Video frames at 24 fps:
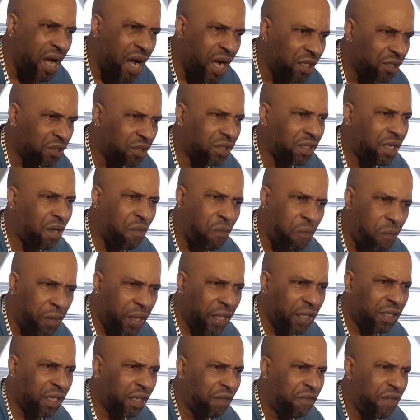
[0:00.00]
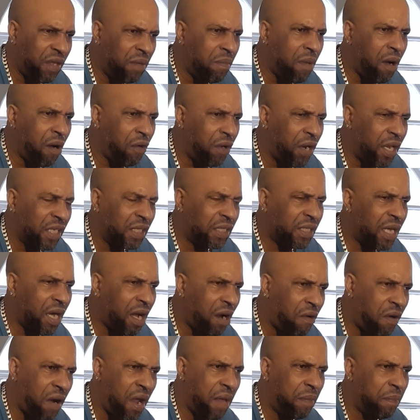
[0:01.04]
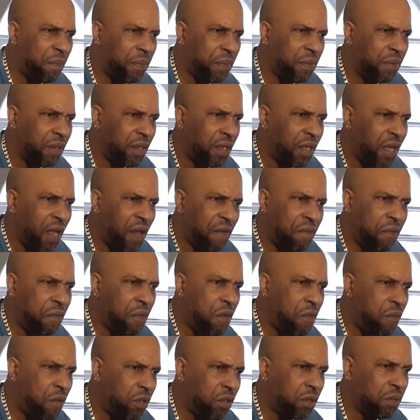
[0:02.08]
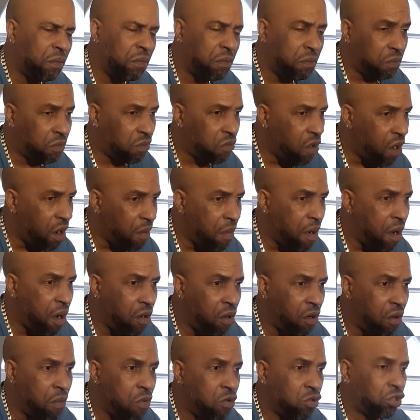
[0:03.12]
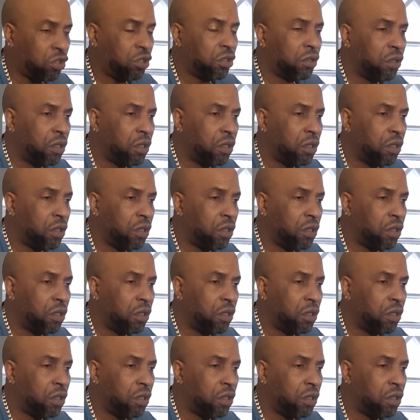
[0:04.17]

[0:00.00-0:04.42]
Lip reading: anxious and waiting for the mango then start ripe. If we run, go a mango bush.